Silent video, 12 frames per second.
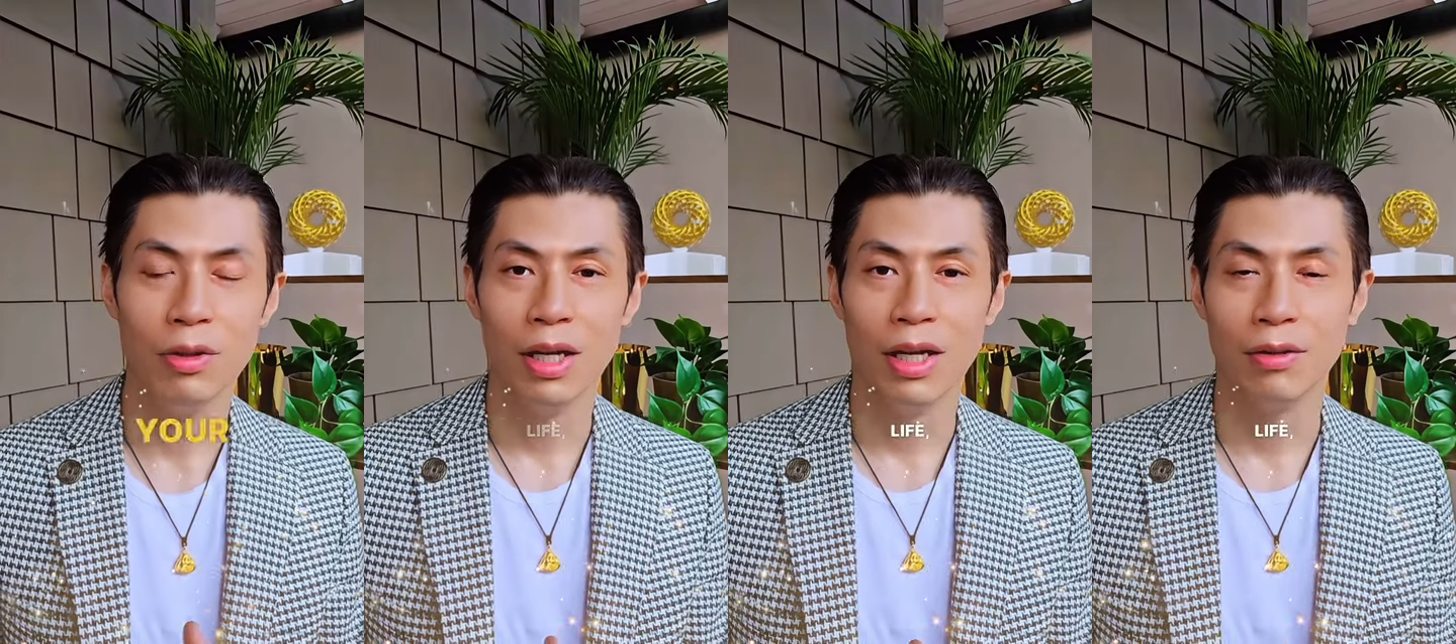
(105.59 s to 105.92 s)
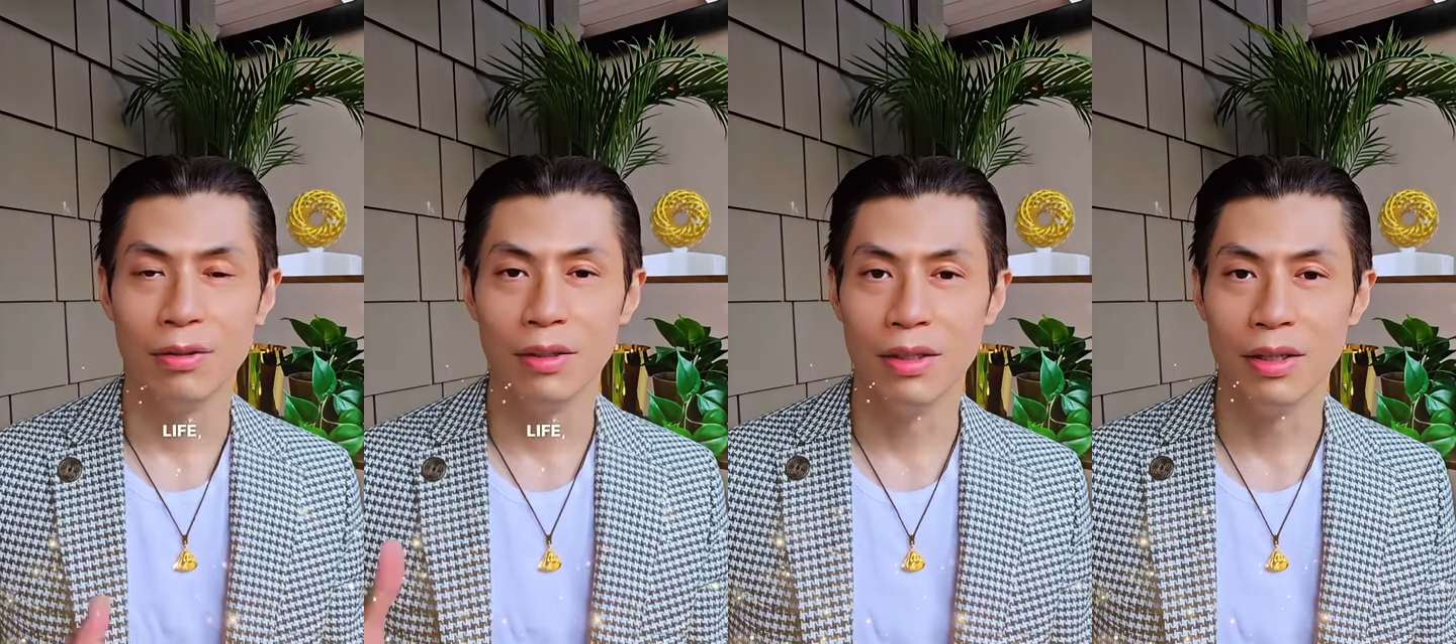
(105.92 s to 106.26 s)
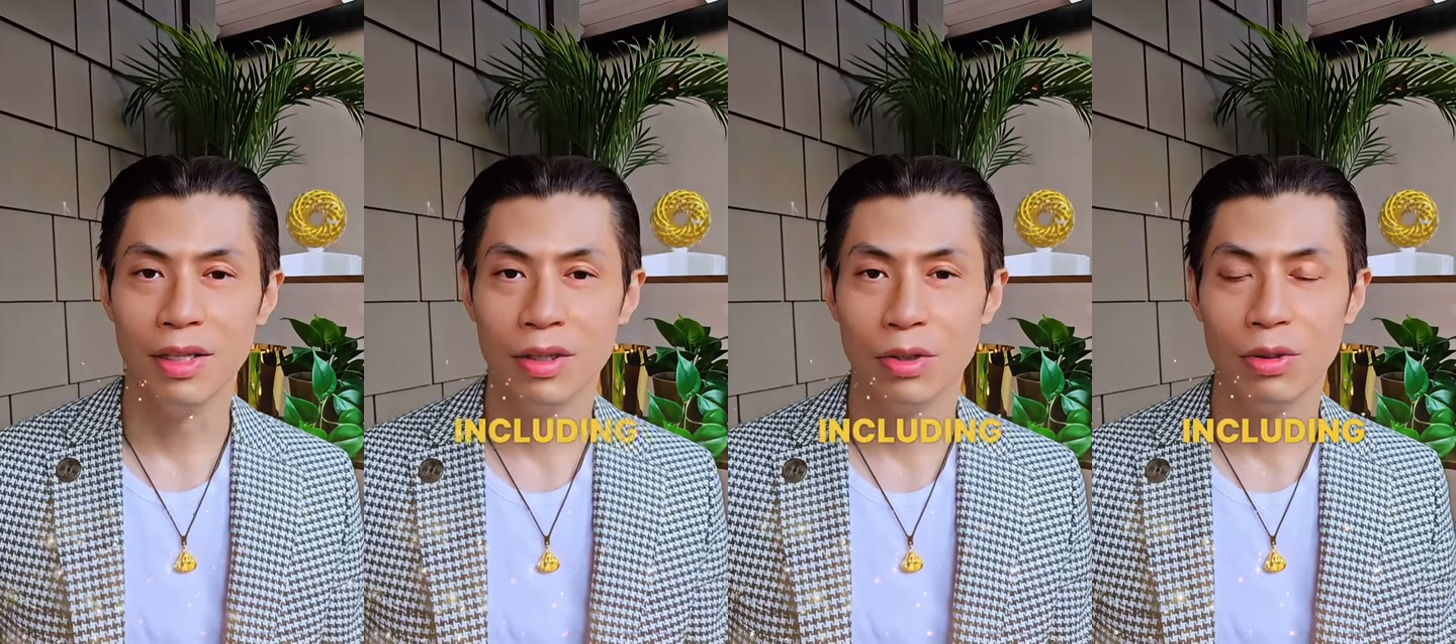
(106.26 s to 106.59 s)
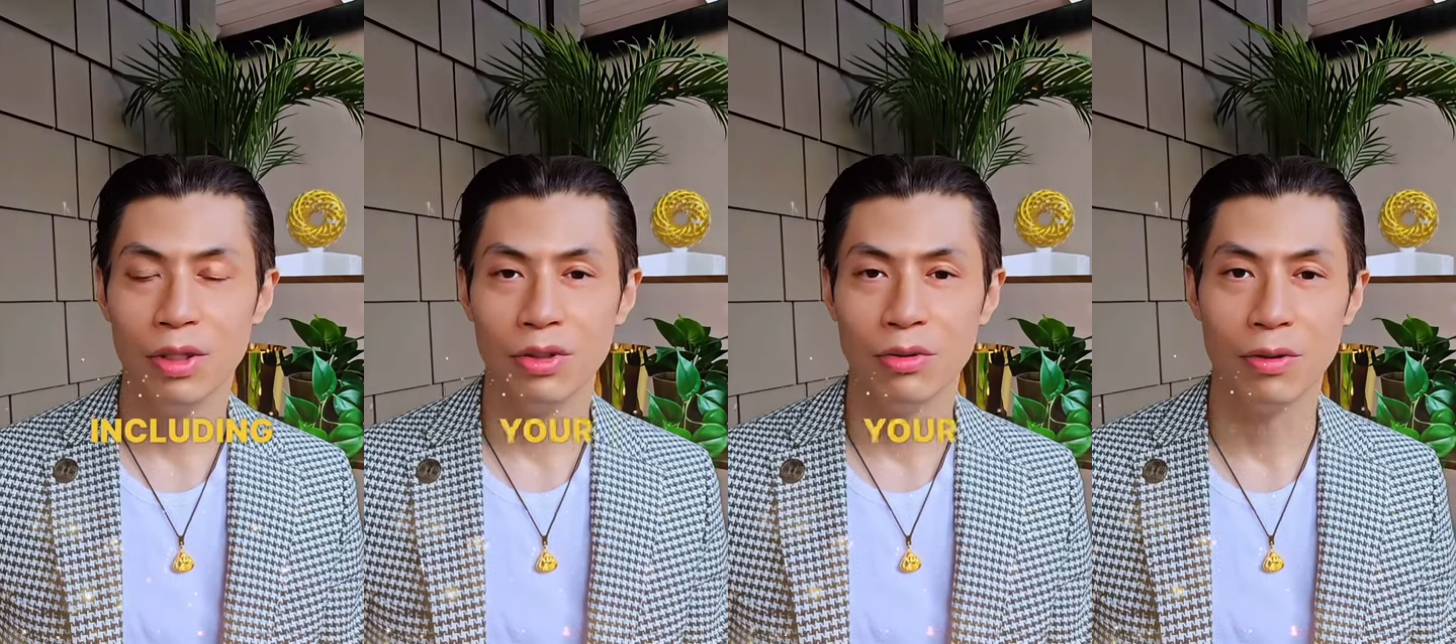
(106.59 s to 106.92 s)
life,
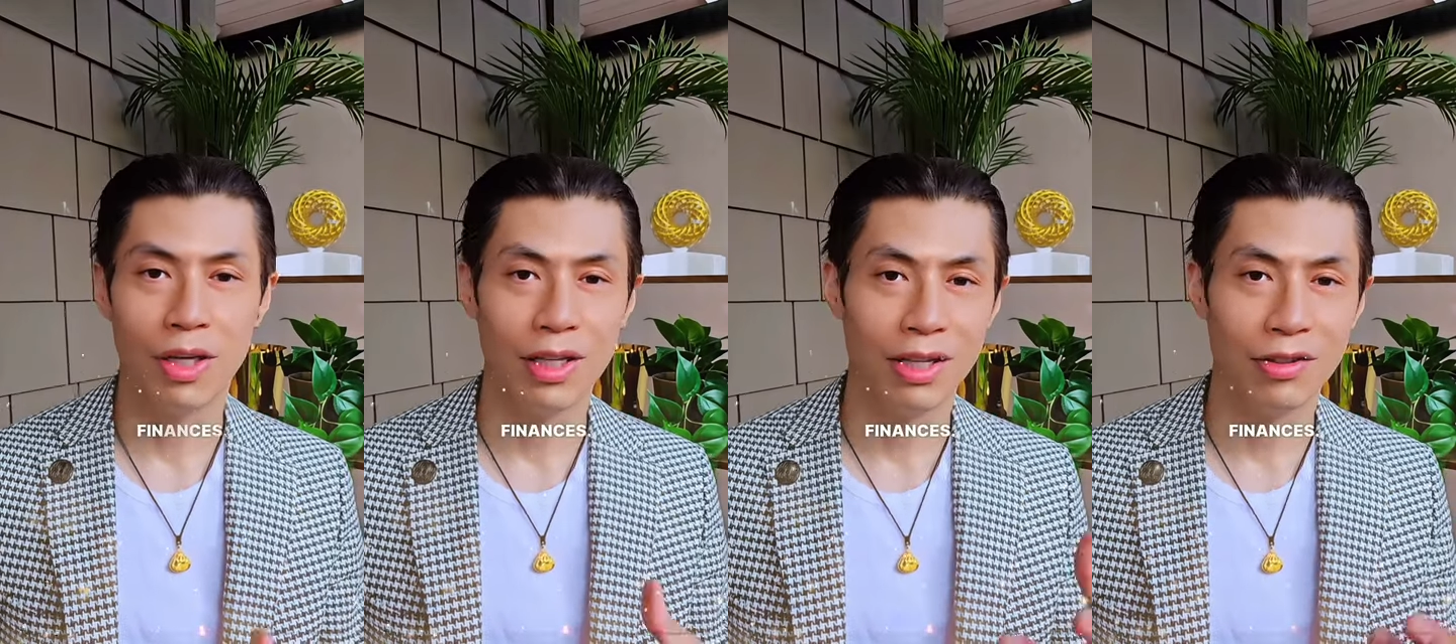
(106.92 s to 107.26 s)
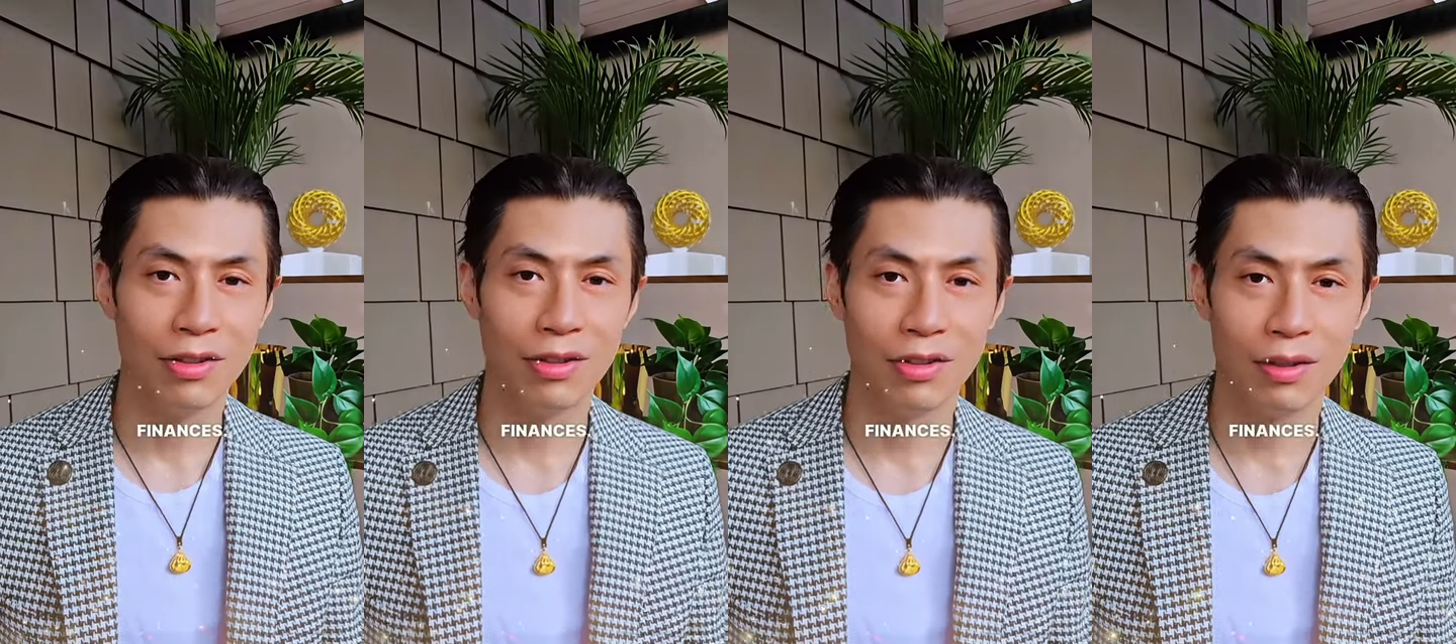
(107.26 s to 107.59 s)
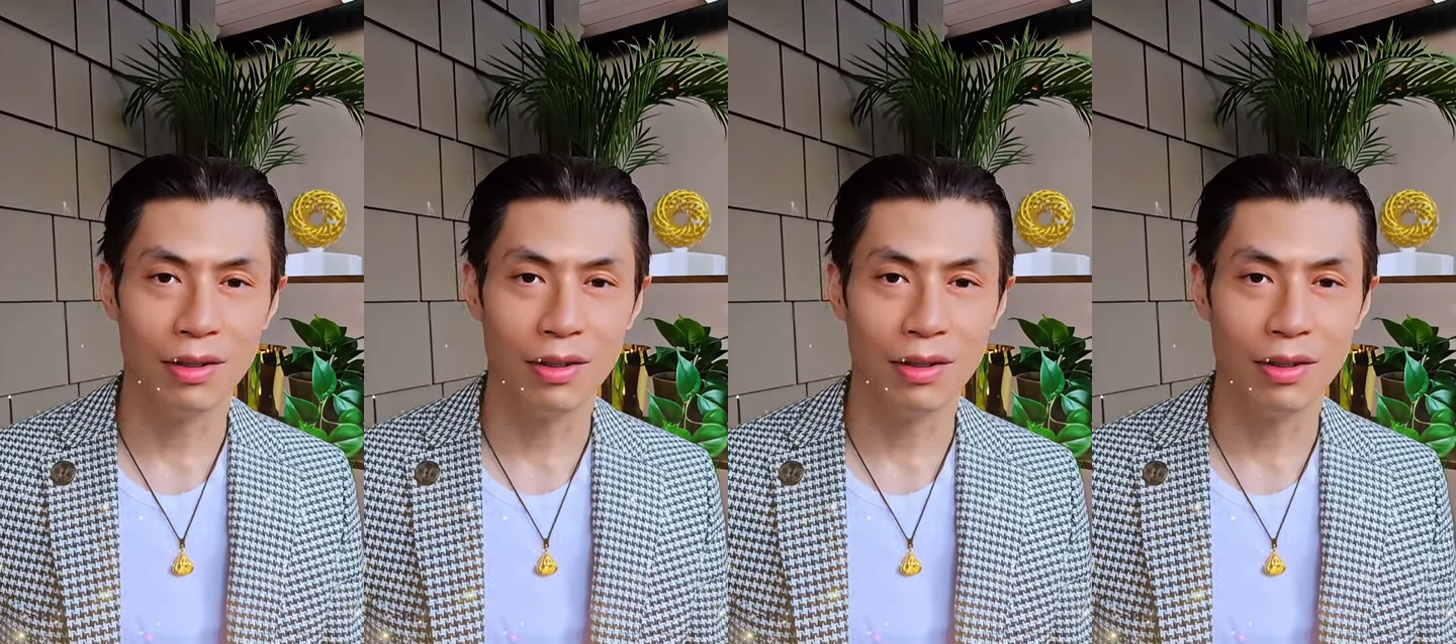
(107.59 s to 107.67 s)
including your finances.